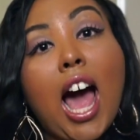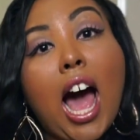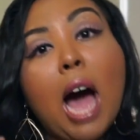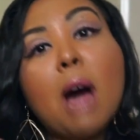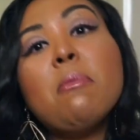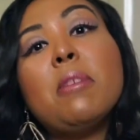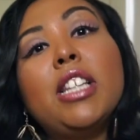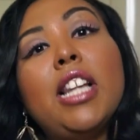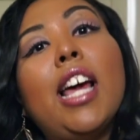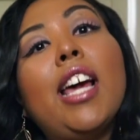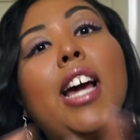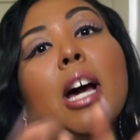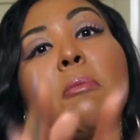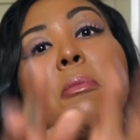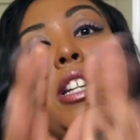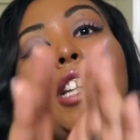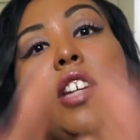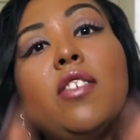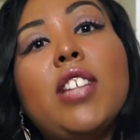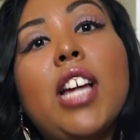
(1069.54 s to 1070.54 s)
I'm
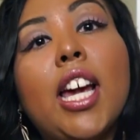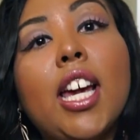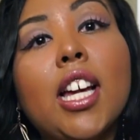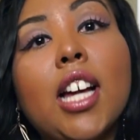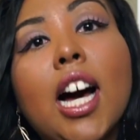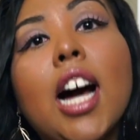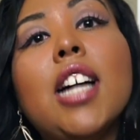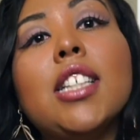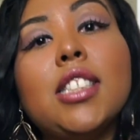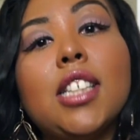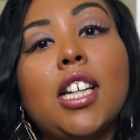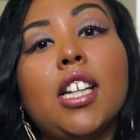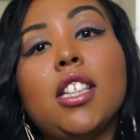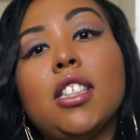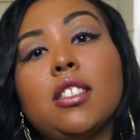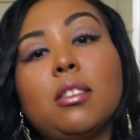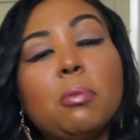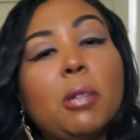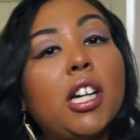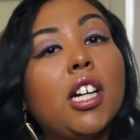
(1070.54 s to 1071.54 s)
gonna leave that in God's
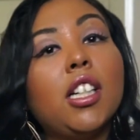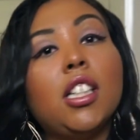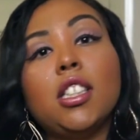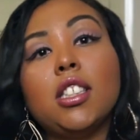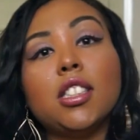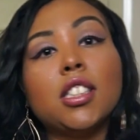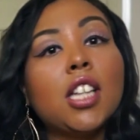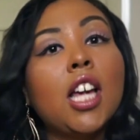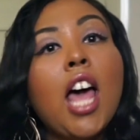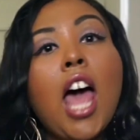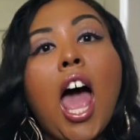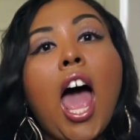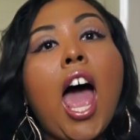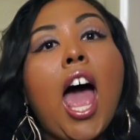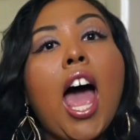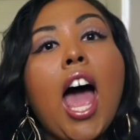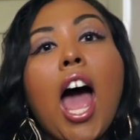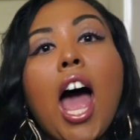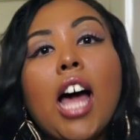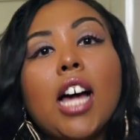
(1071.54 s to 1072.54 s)
hands because
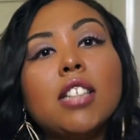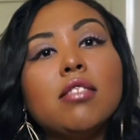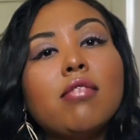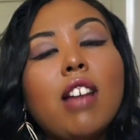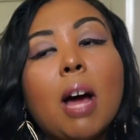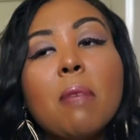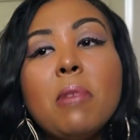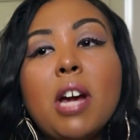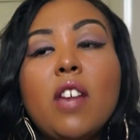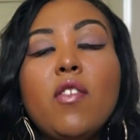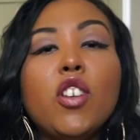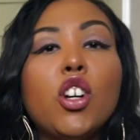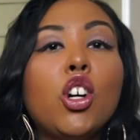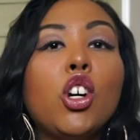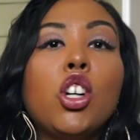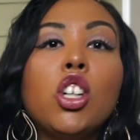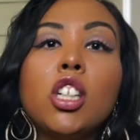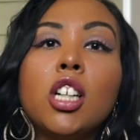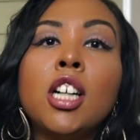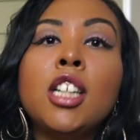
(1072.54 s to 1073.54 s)
I'm not even
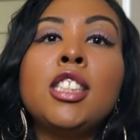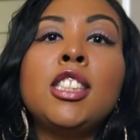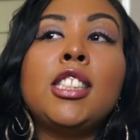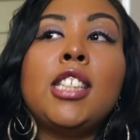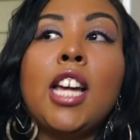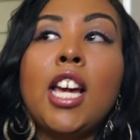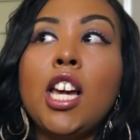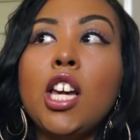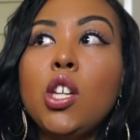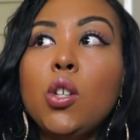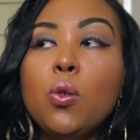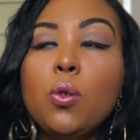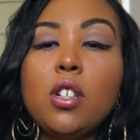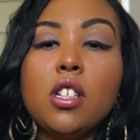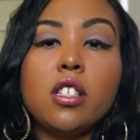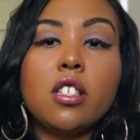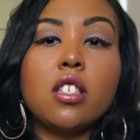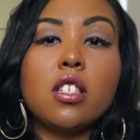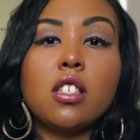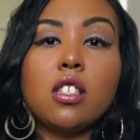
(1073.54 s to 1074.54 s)
gonna continue
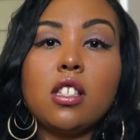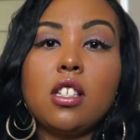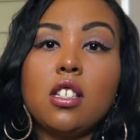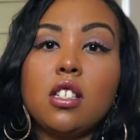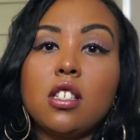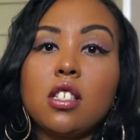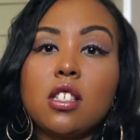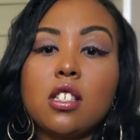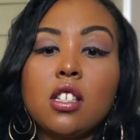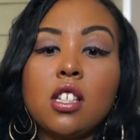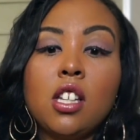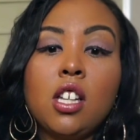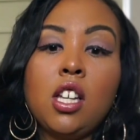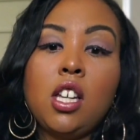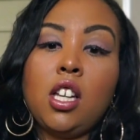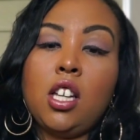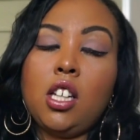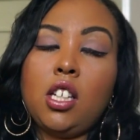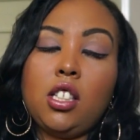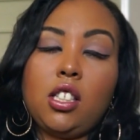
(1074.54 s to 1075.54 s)
this
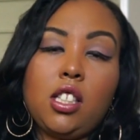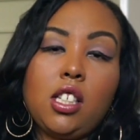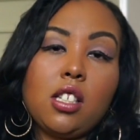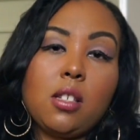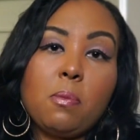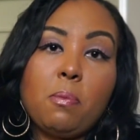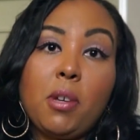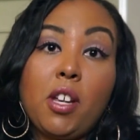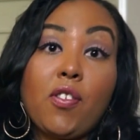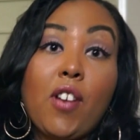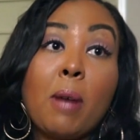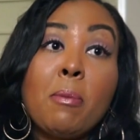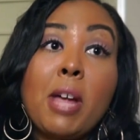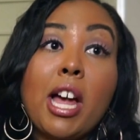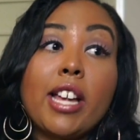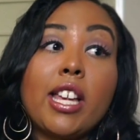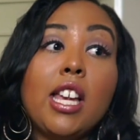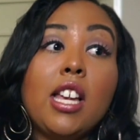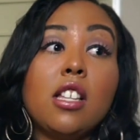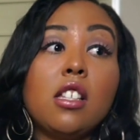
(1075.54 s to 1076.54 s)
beef. I
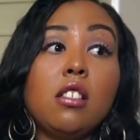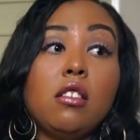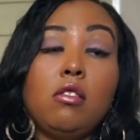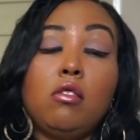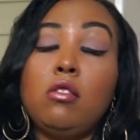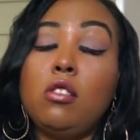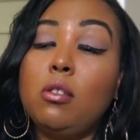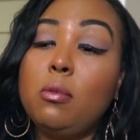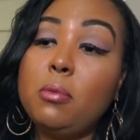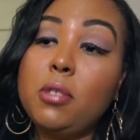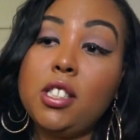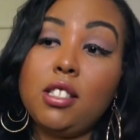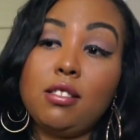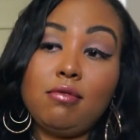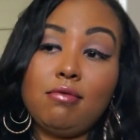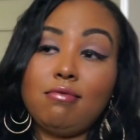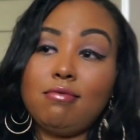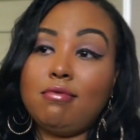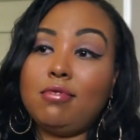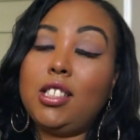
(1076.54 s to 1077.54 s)
mean, I can't, you know what I'm saying?
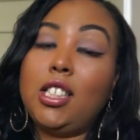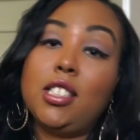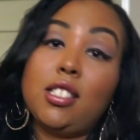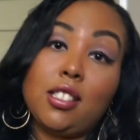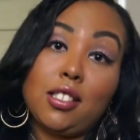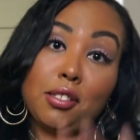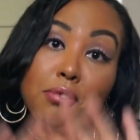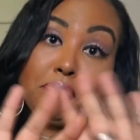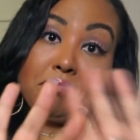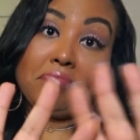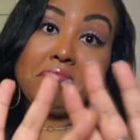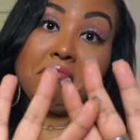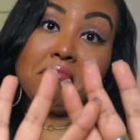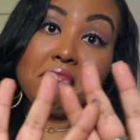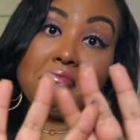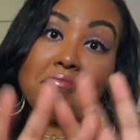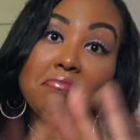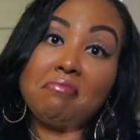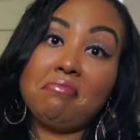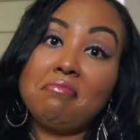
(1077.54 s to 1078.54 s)
Listen.
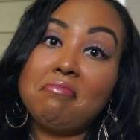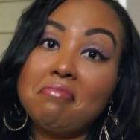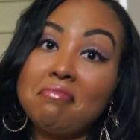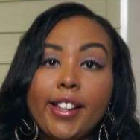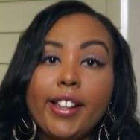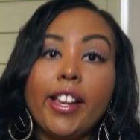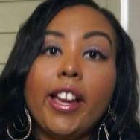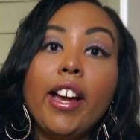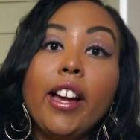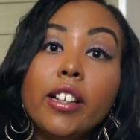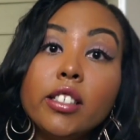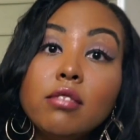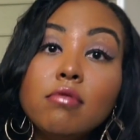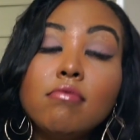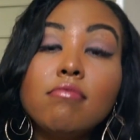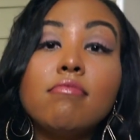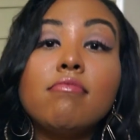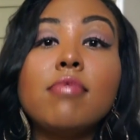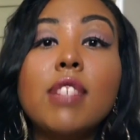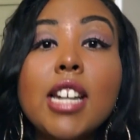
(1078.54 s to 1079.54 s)
Yeah.
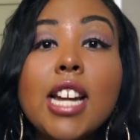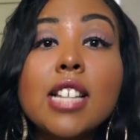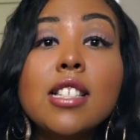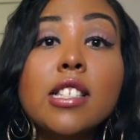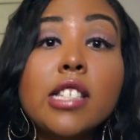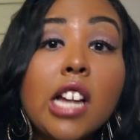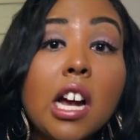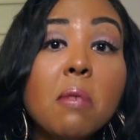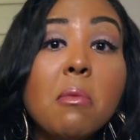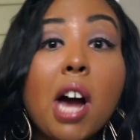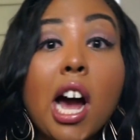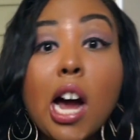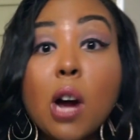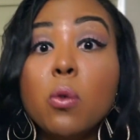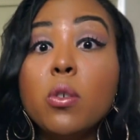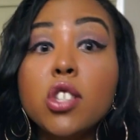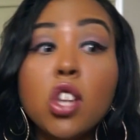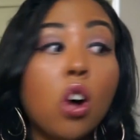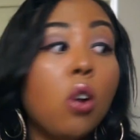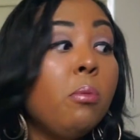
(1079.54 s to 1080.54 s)
And that's the time I
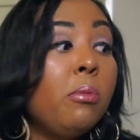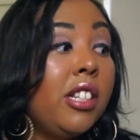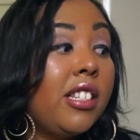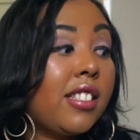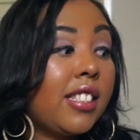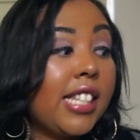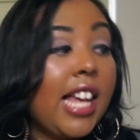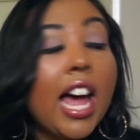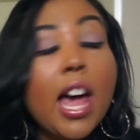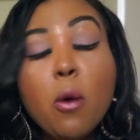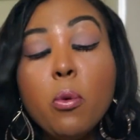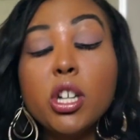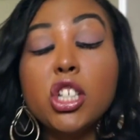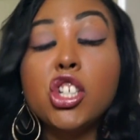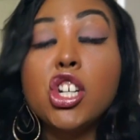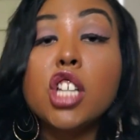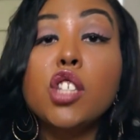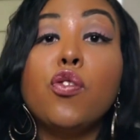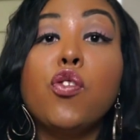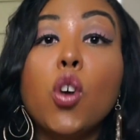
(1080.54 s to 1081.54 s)
was homeless. Yeah, it
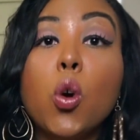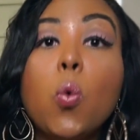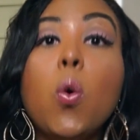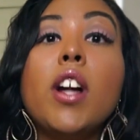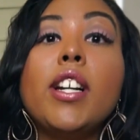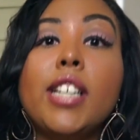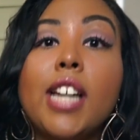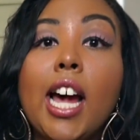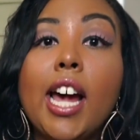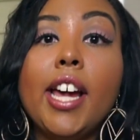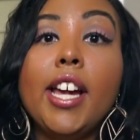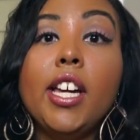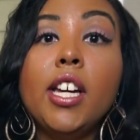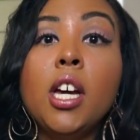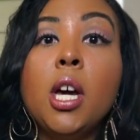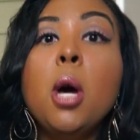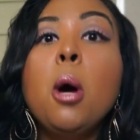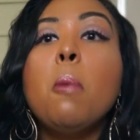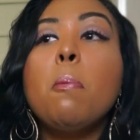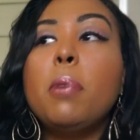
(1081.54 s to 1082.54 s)
was just for one night,
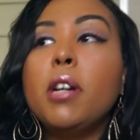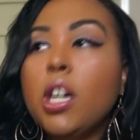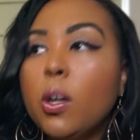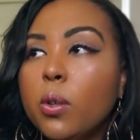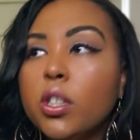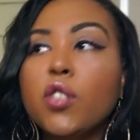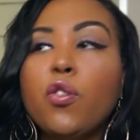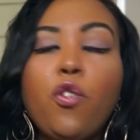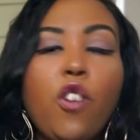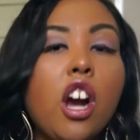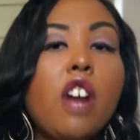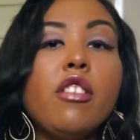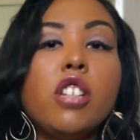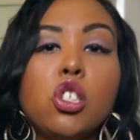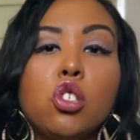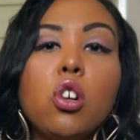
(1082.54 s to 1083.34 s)
but it was very